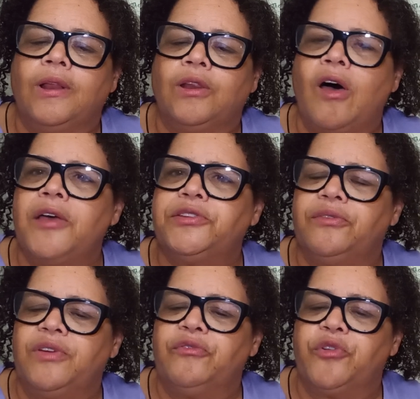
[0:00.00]
loss
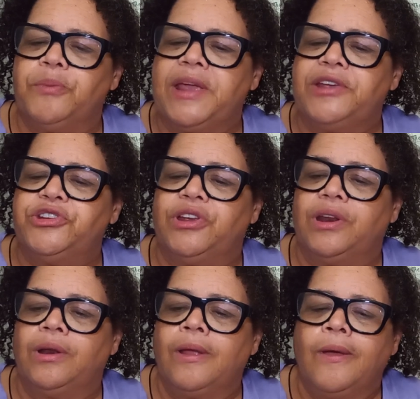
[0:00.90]
of
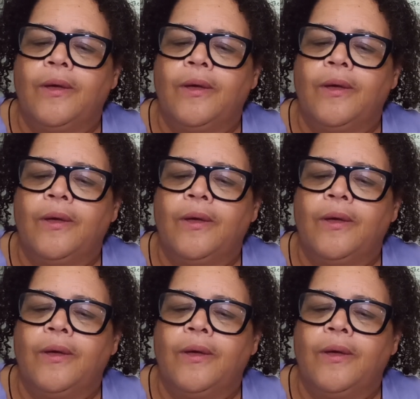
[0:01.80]
information